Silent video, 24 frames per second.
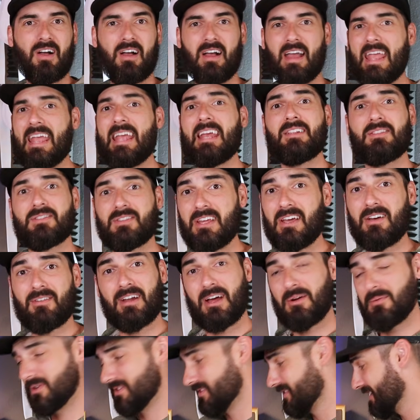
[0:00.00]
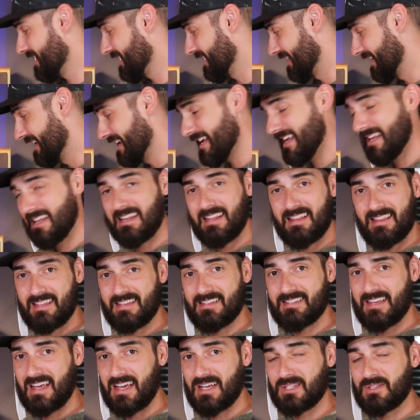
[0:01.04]
hands down, I would say get
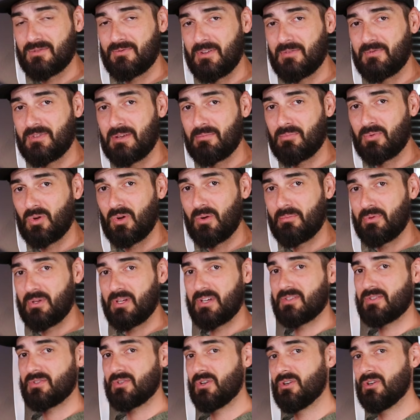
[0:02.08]
this S50 Pro Plus